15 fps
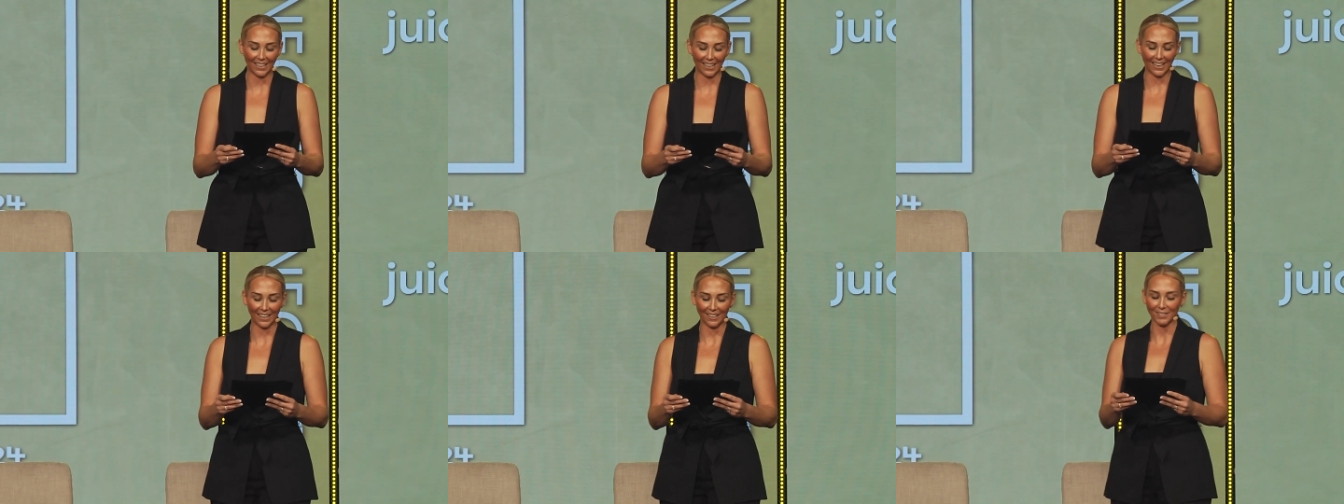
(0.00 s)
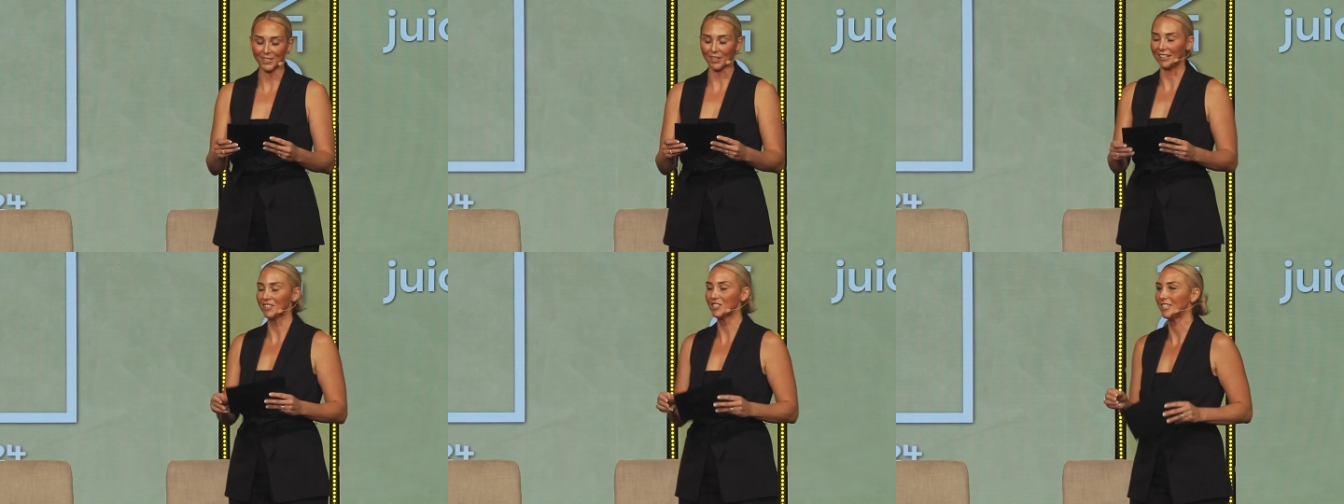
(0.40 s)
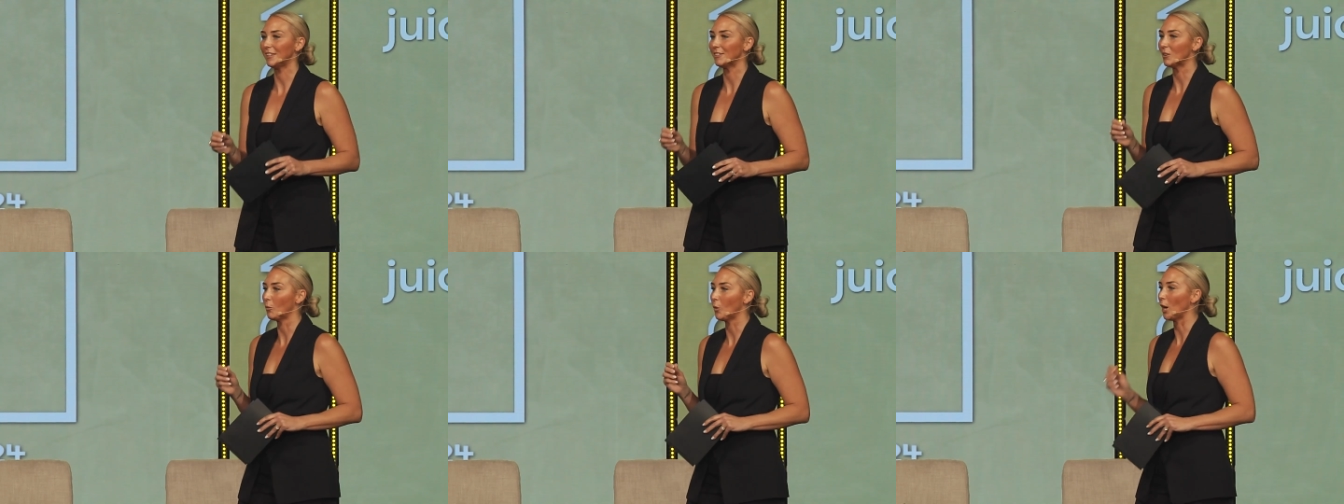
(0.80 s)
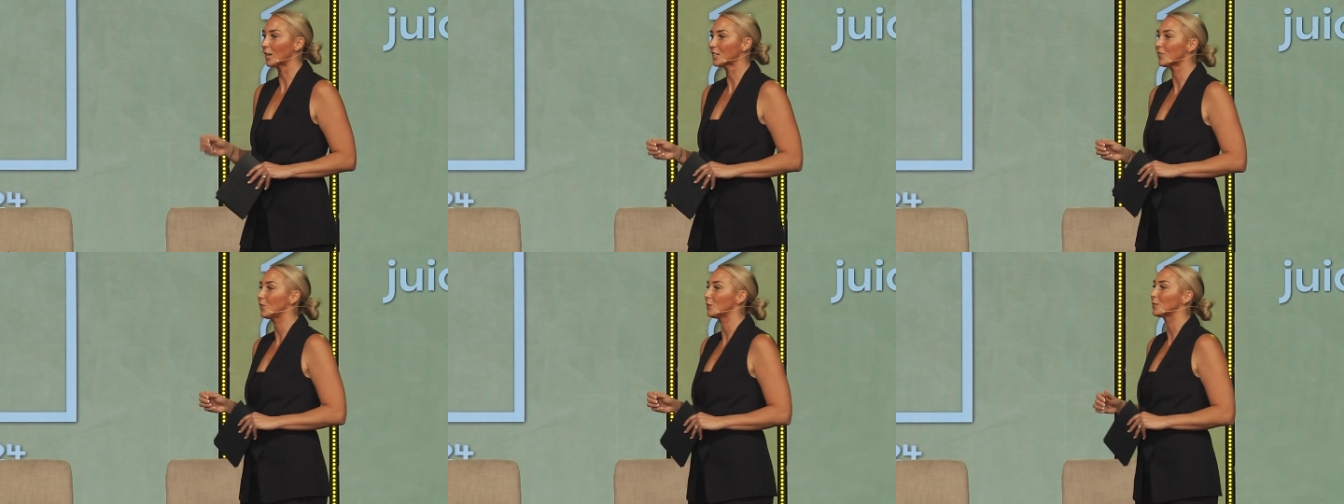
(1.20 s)
uh, sorry, she
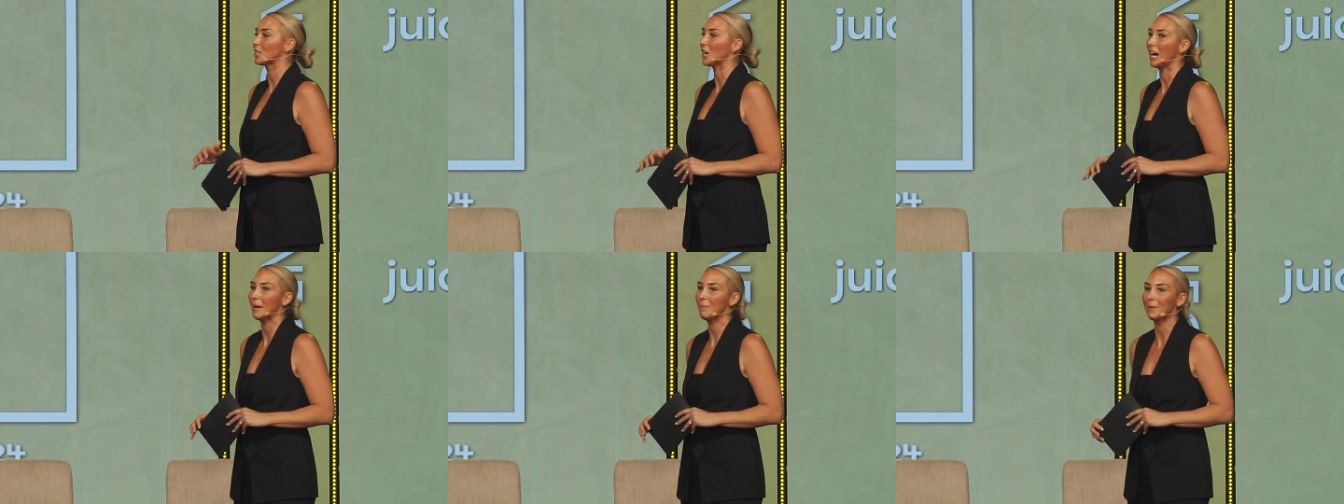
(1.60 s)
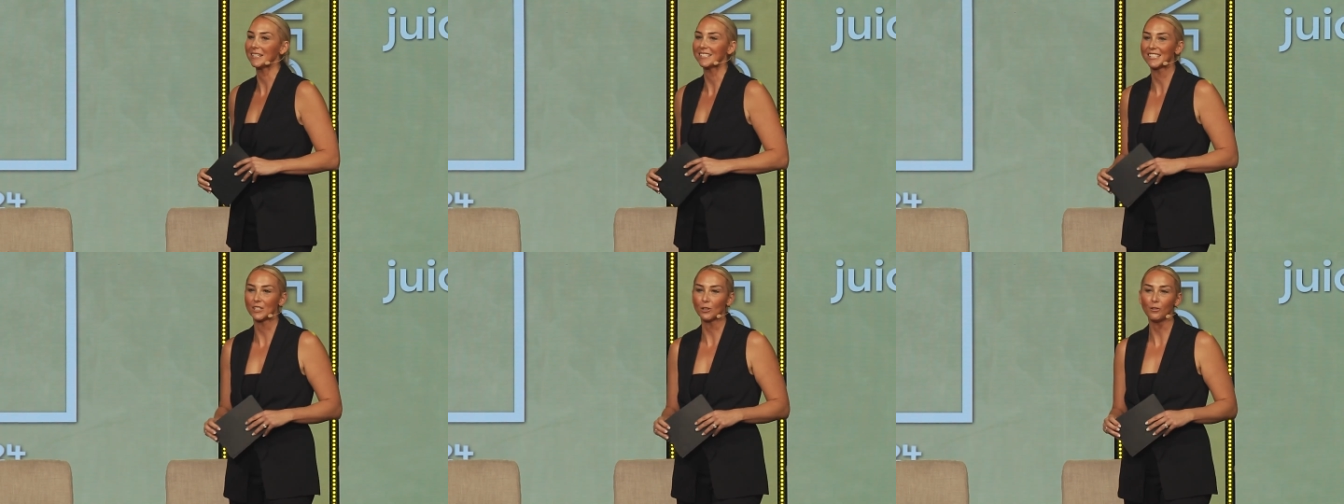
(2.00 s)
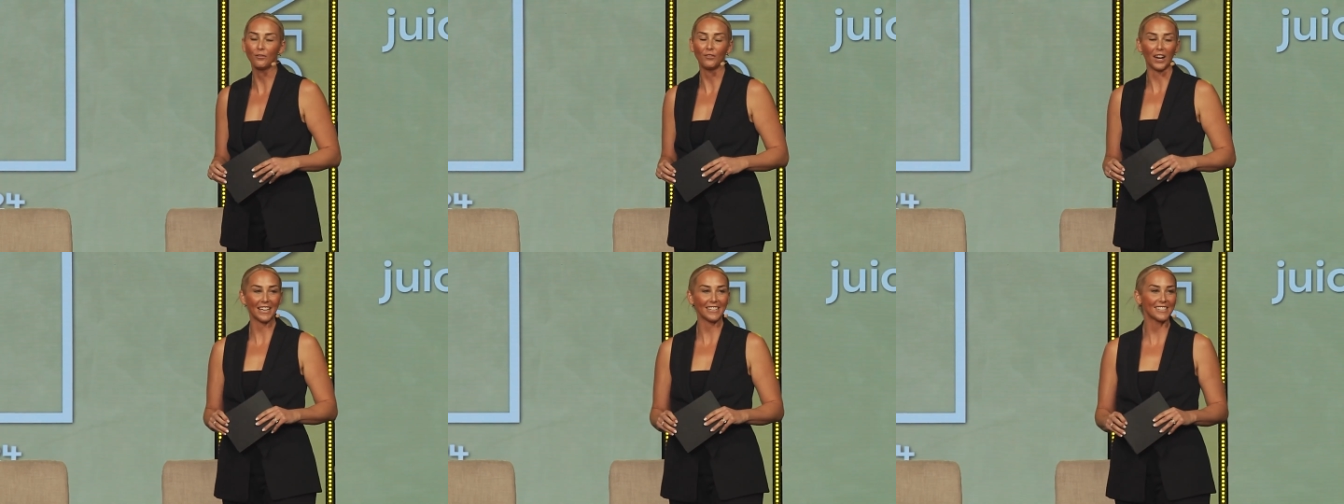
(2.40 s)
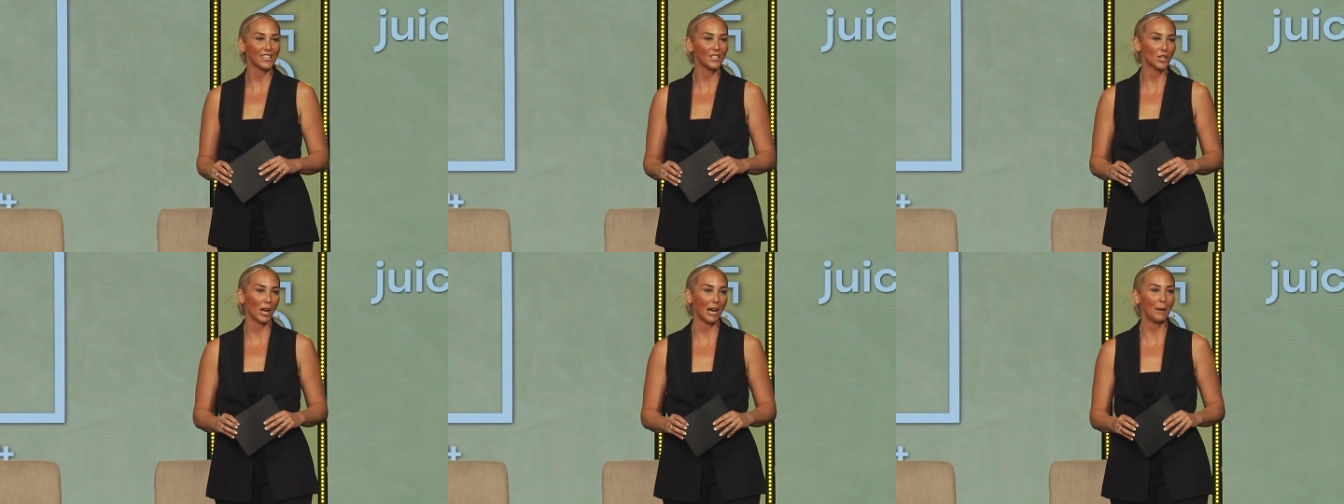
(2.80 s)
works full-time, but still finds the
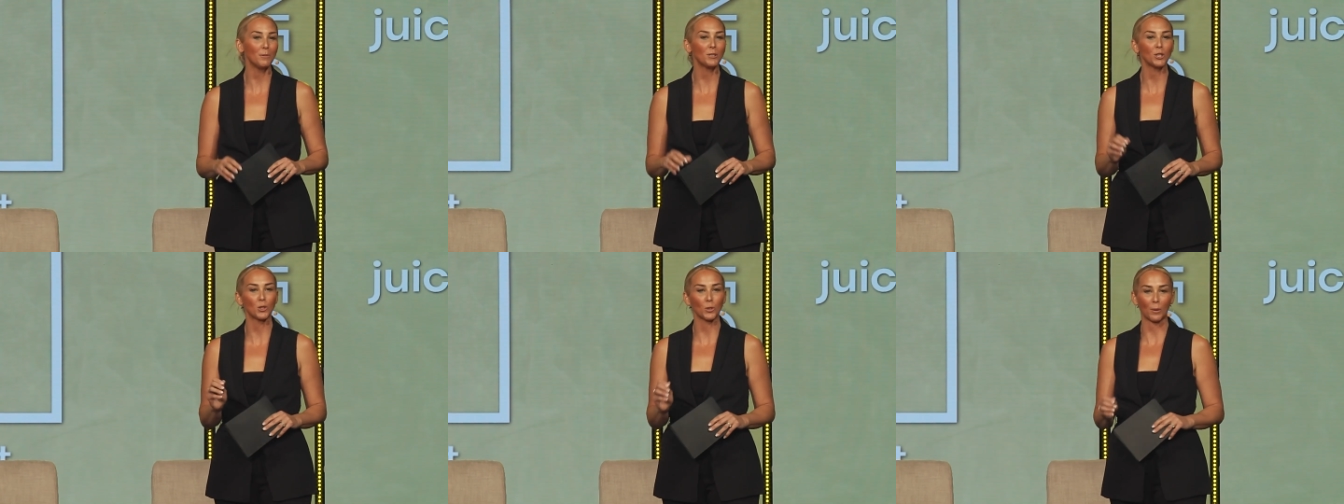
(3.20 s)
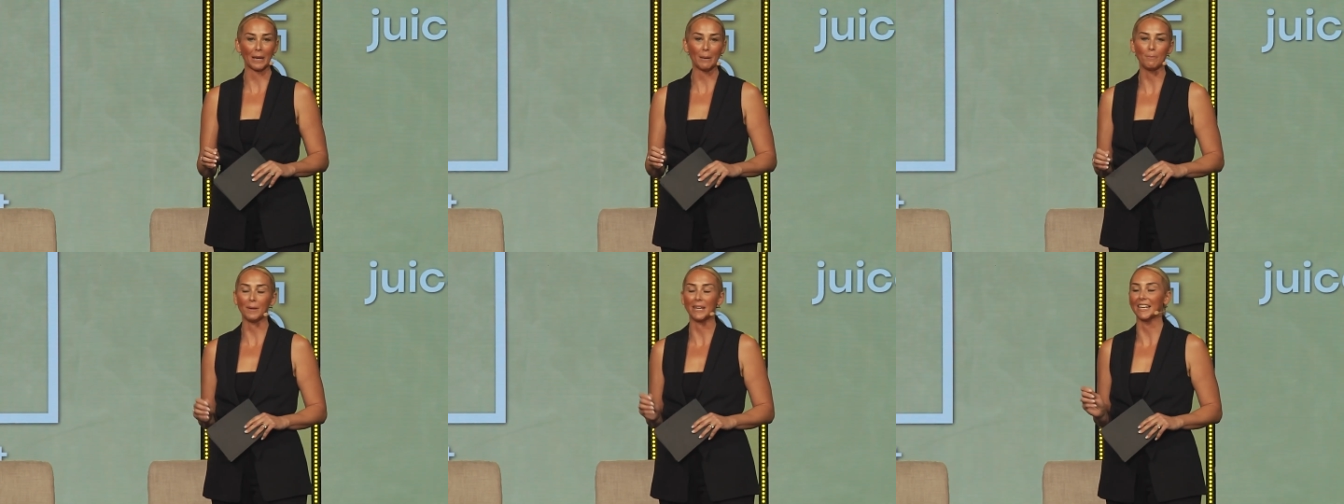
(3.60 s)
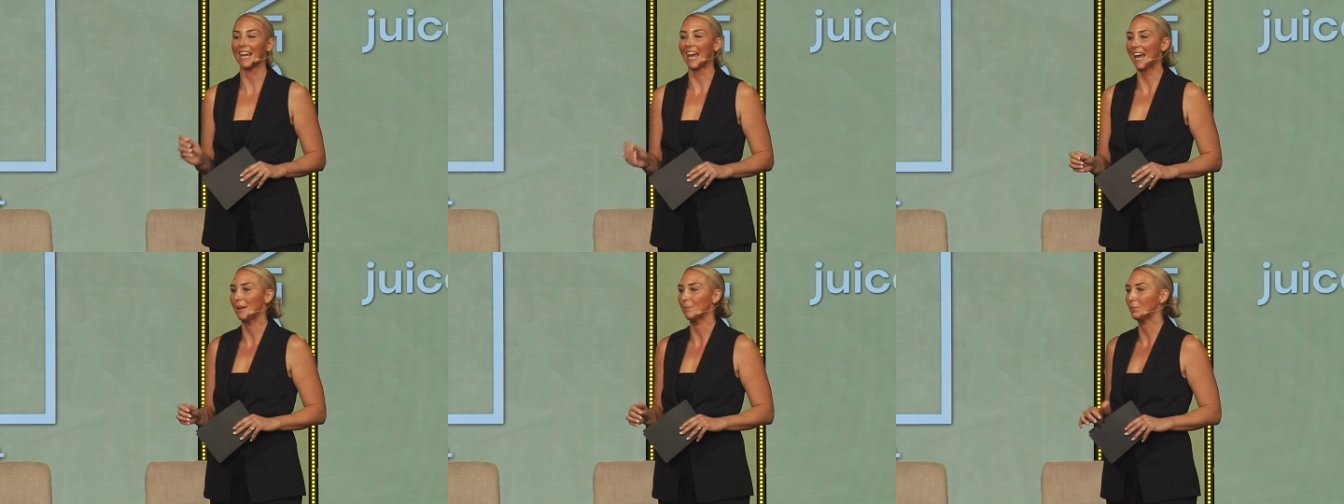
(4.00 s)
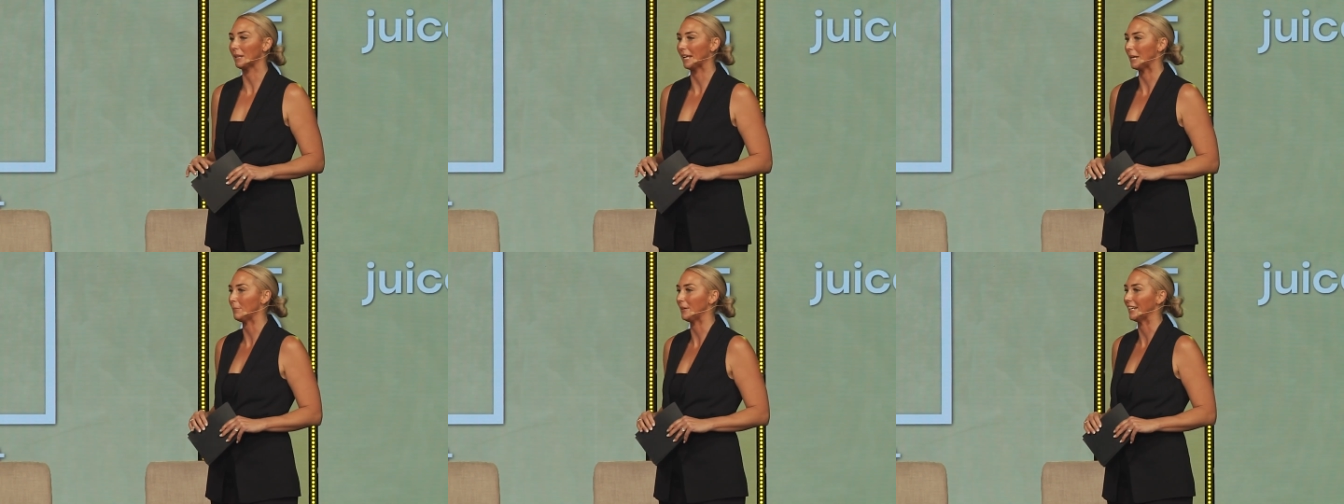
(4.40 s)
time to dream big and
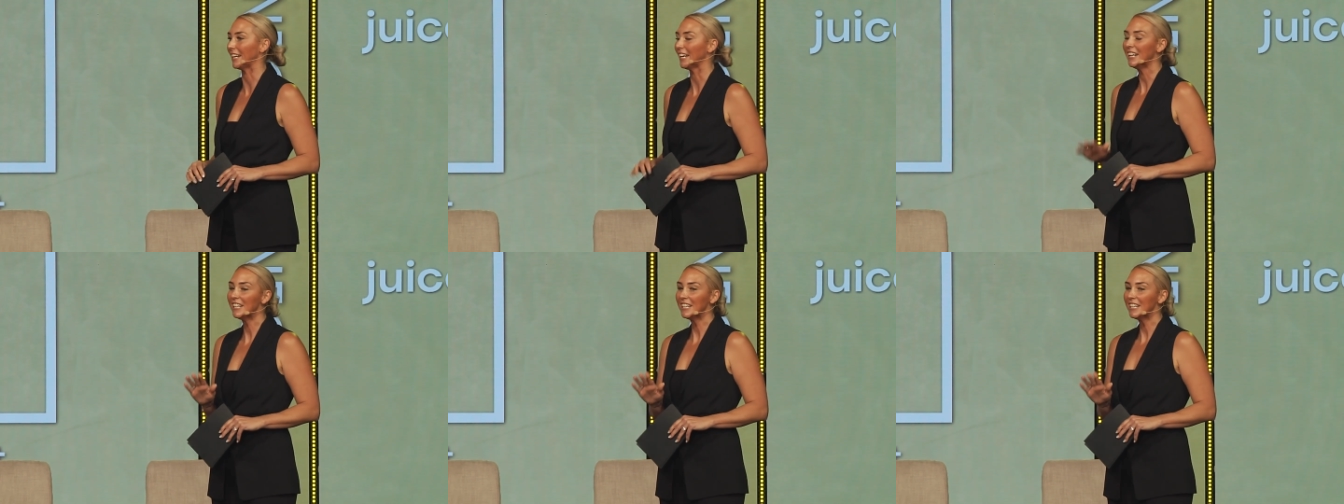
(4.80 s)
play big.